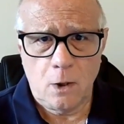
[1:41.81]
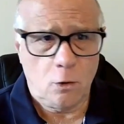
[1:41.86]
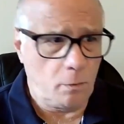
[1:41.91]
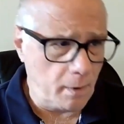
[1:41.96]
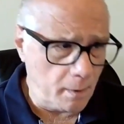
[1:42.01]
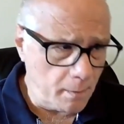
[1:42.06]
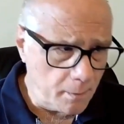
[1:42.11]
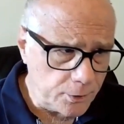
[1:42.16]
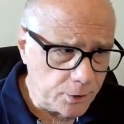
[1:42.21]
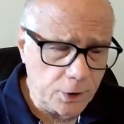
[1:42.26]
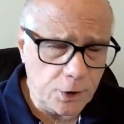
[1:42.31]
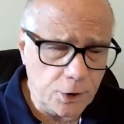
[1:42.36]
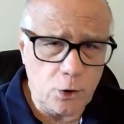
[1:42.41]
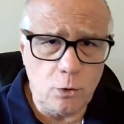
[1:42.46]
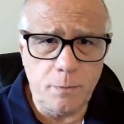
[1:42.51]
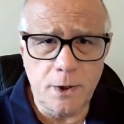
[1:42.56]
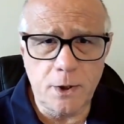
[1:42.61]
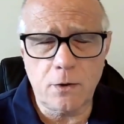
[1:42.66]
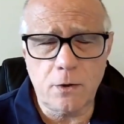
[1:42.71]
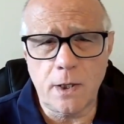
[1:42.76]
Remember the
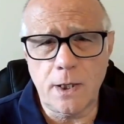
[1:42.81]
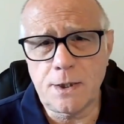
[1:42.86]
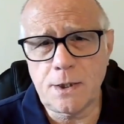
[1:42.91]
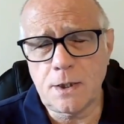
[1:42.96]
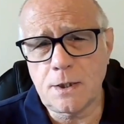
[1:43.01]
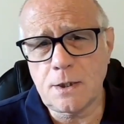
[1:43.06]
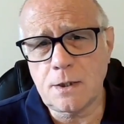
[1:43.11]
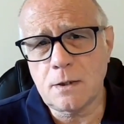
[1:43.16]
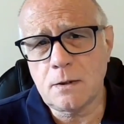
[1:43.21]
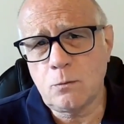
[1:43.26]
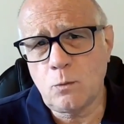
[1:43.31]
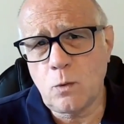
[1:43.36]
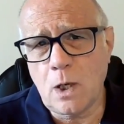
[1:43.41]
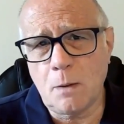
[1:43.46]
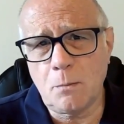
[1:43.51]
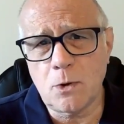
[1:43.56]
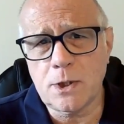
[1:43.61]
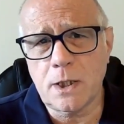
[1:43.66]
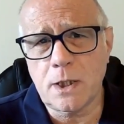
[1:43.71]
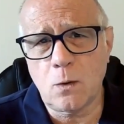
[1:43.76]
Cuban crisis? We
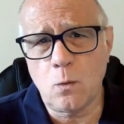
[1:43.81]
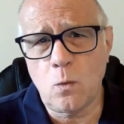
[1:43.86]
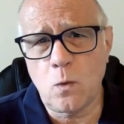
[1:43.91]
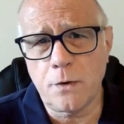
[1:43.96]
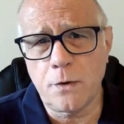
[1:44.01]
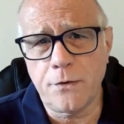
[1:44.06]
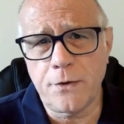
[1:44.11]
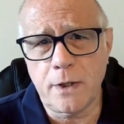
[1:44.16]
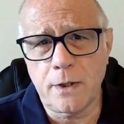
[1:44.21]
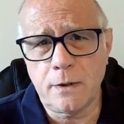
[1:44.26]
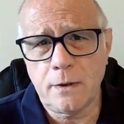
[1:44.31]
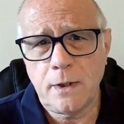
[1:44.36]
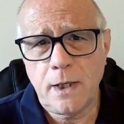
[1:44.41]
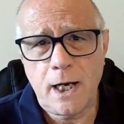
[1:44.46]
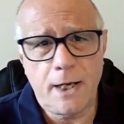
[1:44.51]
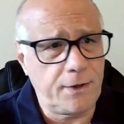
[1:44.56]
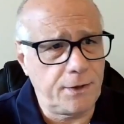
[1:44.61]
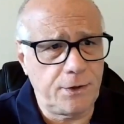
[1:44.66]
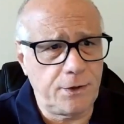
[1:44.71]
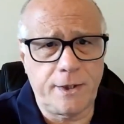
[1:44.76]
almost had a war there.
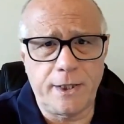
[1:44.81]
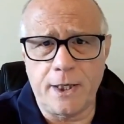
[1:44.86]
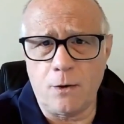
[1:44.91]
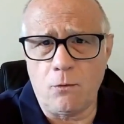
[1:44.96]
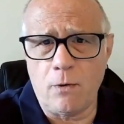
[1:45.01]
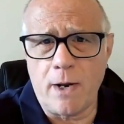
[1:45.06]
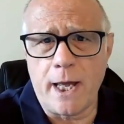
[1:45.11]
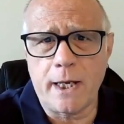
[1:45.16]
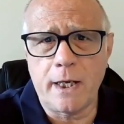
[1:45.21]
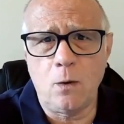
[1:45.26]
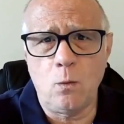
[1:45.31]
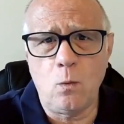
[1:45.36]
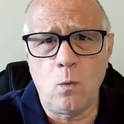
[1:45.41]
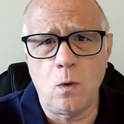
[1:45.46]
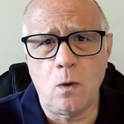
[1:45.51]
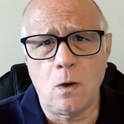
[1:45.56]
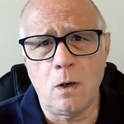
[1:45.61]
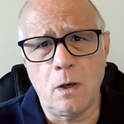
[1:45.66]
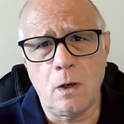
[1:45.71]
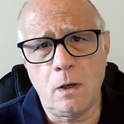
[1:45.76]
And then the Iraqi
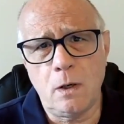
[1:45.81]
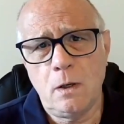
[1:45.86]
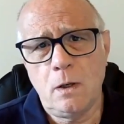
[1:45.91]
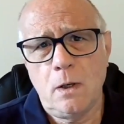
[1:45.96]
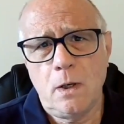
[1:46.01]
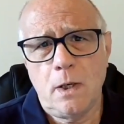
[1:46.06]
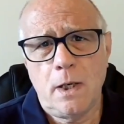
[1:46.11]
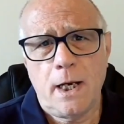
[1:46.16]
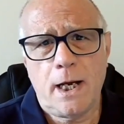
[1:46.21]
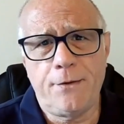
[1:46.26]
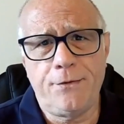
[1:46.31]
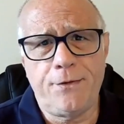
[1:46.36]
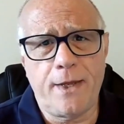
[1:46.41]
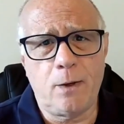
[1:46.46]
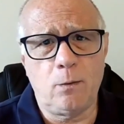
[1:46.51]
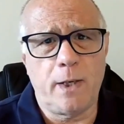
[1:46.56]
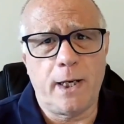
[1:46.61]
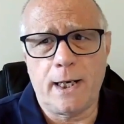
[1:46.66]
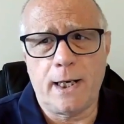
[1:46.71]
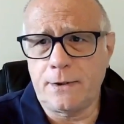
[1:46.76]
war. And
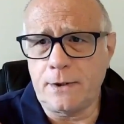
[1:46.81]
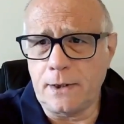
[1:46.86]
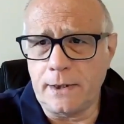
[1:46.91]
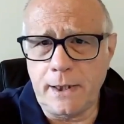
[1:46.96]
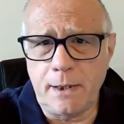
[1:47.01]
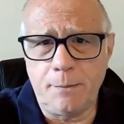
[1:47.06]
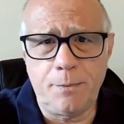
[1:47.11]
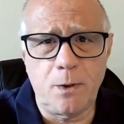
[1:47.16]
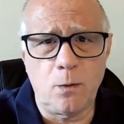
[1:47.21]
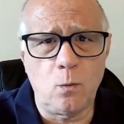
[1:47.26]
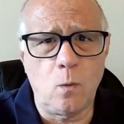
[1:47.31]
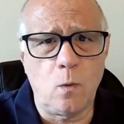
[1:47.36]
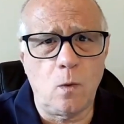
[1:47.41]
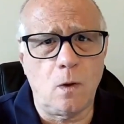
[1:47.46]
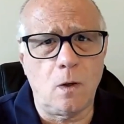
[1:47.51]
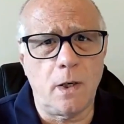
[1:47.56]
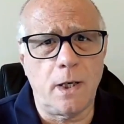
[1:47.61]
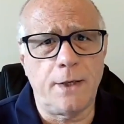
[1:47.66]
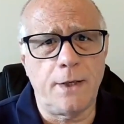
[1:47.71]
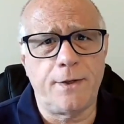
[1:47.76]
then we had the Libyan
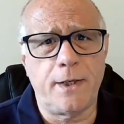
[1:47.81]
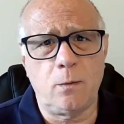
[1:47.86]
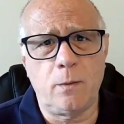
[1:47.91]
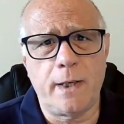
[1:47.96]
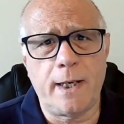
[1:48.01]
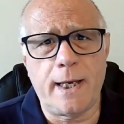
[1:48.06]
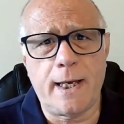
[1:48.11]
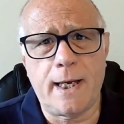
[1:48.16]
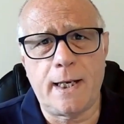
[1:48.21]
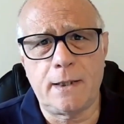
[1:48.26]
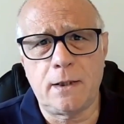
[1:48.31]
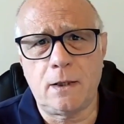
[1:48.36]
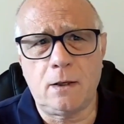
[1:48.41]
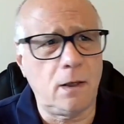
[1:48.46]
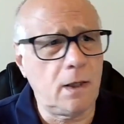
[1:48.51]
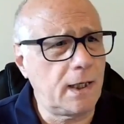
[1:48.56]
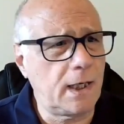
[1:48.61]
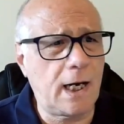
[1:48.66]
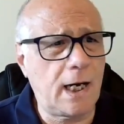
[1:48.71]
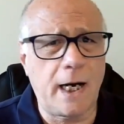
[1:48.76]
war. And then we had
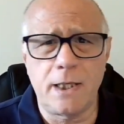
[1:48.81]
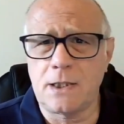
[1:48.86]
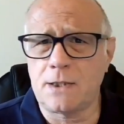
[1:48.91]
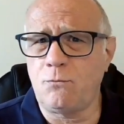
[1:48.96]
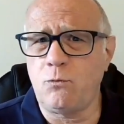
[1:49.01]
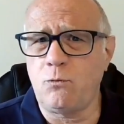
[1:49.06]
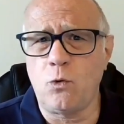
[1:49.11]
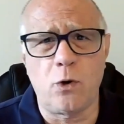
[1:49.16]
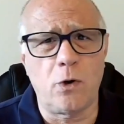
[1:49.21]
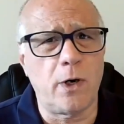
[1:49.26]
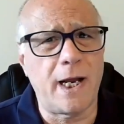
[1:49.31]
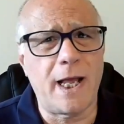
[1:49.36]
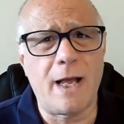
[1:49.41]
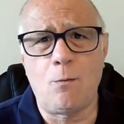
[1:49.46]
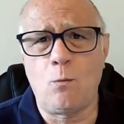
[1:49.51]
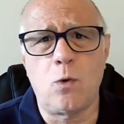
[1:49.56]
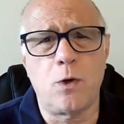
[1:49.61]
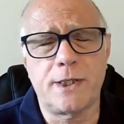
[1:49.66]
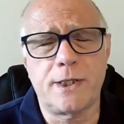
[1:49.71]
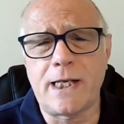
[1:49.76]
all kinds of
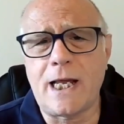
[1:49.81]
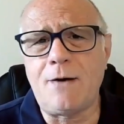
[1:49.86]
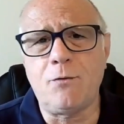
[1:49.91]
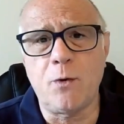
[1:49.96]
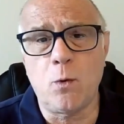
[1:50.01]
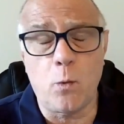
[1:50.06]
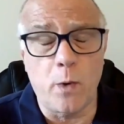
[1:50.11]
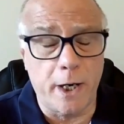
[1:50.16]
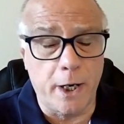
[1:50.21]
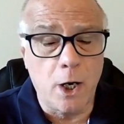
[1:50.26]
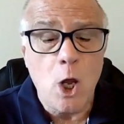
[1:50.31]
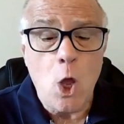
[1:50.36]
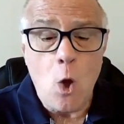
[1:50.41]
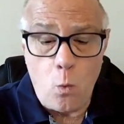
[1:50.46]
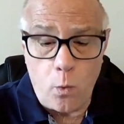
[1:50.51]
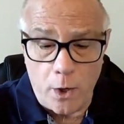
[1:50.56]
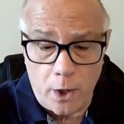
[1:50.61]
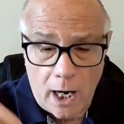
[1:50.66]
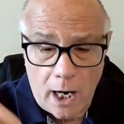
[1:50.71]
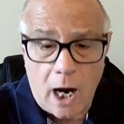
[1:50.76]
wars everywhere
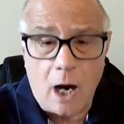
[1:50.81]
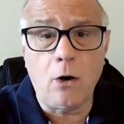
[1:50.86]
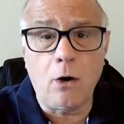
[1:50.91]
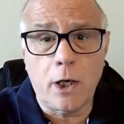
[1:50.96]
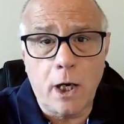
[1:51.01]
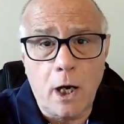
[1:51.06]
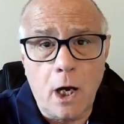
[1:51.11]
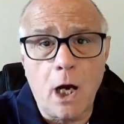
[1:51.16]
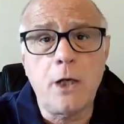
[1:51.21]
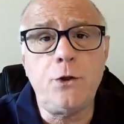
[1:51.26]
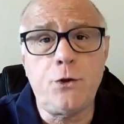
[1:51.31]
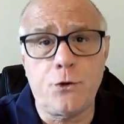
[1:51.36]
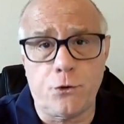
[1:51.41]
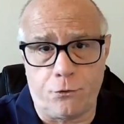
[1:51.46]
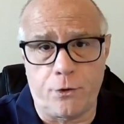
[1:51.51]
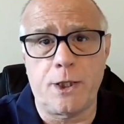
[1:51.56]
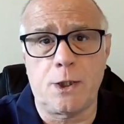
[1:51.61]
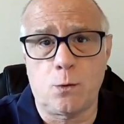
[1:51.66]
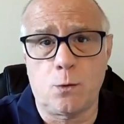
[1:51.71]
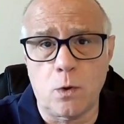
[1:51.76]
where our
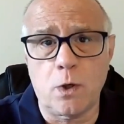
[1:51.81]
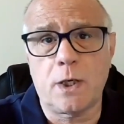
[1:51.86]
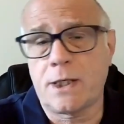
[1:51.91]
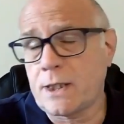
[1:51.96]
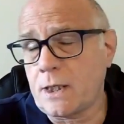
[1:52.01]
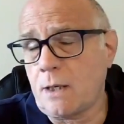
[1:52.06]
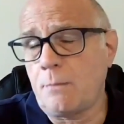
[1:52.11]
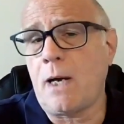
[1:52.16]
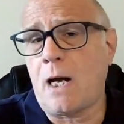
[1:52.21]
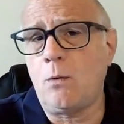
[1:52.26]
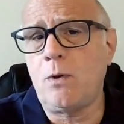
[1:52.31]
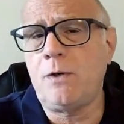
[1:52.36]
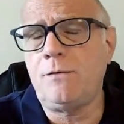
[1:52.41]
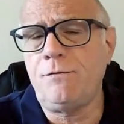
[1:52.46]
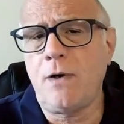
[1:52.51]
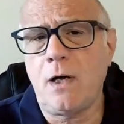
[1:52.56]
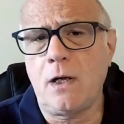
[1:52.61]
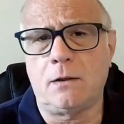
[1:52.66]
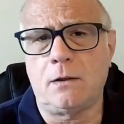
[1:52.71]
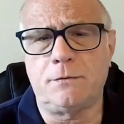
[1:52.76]
countries were somehow
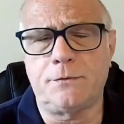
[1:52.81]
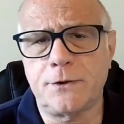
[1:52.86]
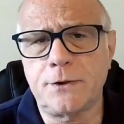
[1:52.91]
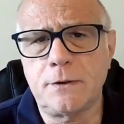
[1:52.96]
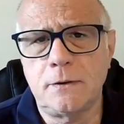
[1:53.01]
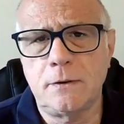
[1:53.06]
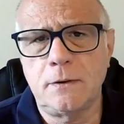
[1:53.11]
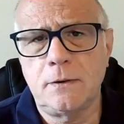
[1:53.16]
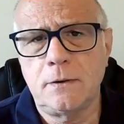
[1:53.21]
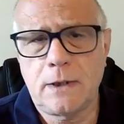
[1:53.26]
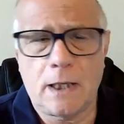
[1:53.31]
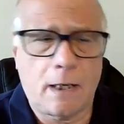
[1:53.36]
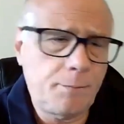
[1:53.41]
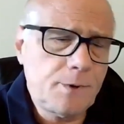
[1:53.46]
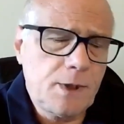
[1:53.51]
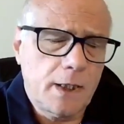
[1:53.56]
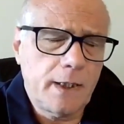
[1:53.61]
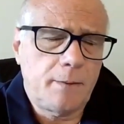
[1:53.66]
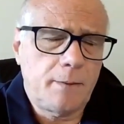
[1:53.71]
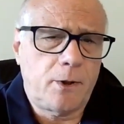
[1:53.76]
involved.
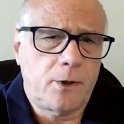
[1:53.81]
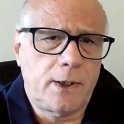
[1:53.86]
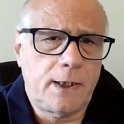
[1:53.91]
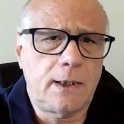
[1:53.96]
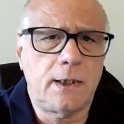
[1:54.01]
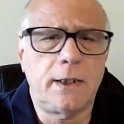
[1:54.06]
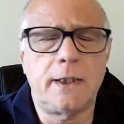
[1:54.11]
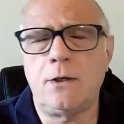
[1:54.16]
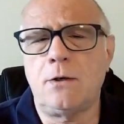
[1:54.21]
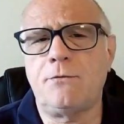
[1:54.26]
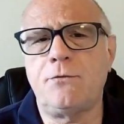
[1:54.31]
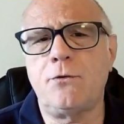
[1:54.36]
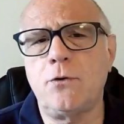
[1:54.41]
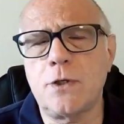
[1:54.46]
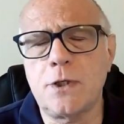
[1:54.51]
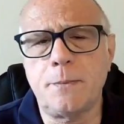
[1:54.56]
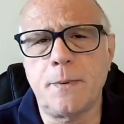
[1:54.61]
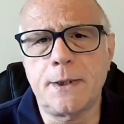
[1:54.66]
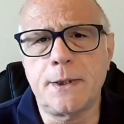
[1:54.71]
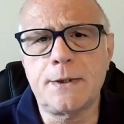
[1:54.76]
I'm talking about Italy, of
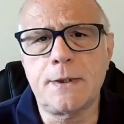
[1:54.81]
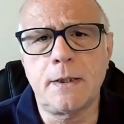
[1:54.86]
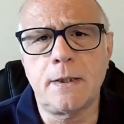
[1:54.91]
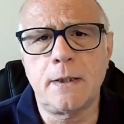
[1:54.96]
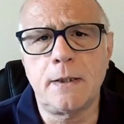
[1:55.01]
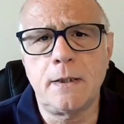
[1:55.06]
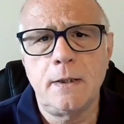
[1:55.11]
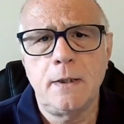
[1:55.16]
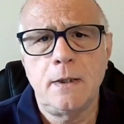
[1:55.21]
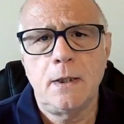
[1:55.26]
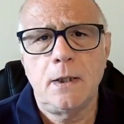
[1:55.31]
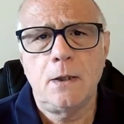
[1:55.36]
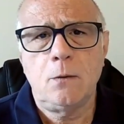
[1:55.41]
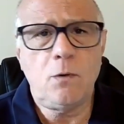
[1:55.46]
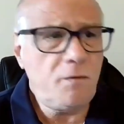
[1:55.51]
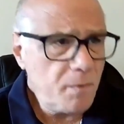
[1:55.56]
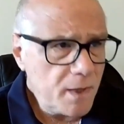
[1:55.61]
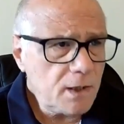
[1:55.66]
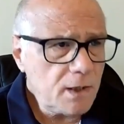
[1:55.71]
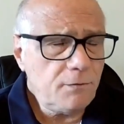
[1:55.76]
course, but
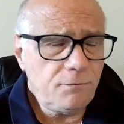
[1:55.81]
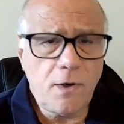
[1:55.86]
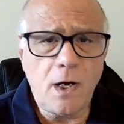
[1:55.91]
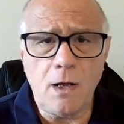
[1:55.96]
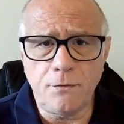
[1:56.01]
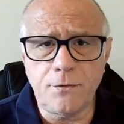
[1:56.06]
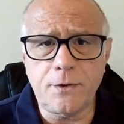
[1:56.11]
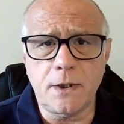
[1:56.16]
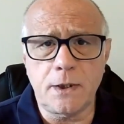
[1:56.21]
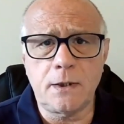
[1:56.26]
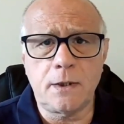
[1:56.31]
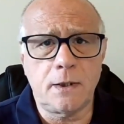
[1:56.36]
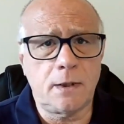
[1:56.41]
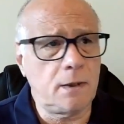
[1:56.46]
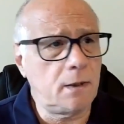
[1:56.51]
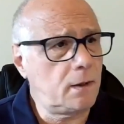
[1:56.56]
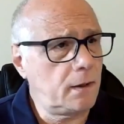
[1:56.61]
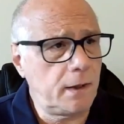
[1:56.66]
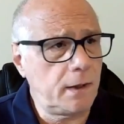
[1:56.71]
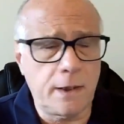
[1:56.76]
we've been involved in
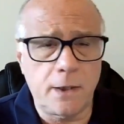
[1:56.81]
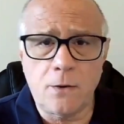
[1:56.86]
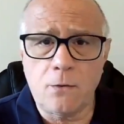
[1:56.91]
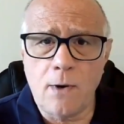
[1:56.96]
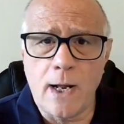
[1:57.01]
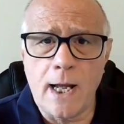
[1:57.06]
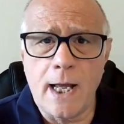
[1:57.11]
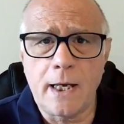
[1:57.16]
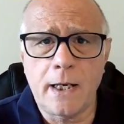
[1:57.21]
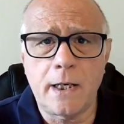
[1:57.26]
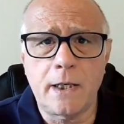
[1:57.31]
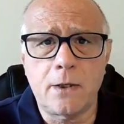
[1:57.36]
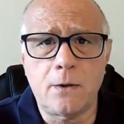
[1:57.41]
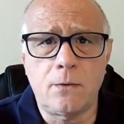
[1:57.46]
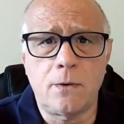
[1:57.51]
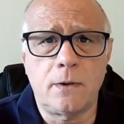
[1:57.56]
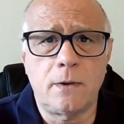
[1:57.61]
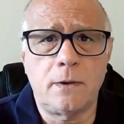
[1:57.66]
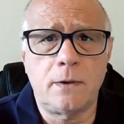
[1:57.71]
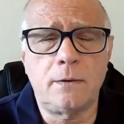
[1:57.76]
Iraq and
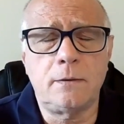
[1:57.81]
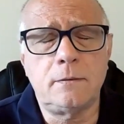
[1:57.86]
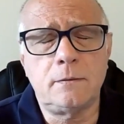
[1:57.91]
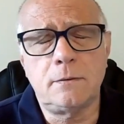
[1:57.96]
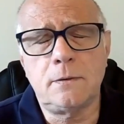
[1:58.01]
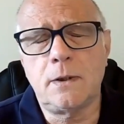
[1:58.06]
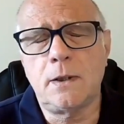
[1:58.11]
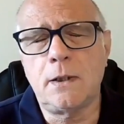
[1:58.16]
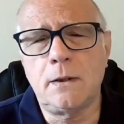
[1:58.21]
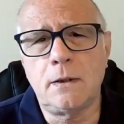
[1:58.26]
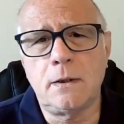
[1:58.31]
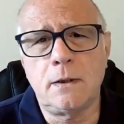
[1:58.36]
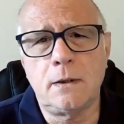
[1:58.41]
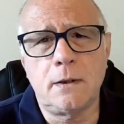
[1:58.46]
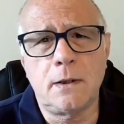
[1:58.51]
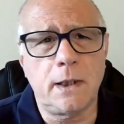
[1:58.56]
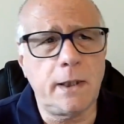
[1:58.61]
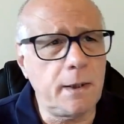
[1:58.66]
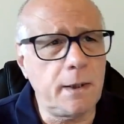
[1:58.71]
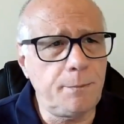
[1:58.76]

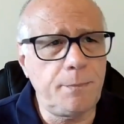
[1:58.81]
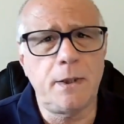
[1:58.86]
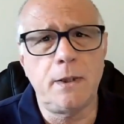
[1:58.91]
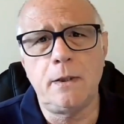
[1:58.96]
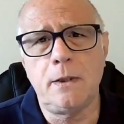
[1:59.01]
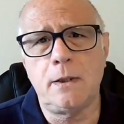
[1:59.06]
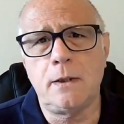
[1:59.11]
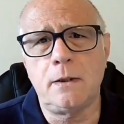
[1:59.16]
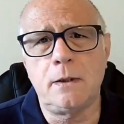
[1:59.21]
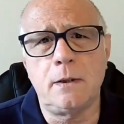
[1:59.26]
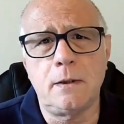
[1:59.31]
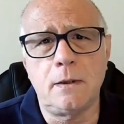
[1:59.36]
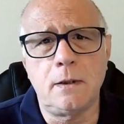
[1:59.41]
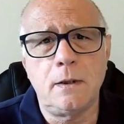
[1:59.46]
in Libya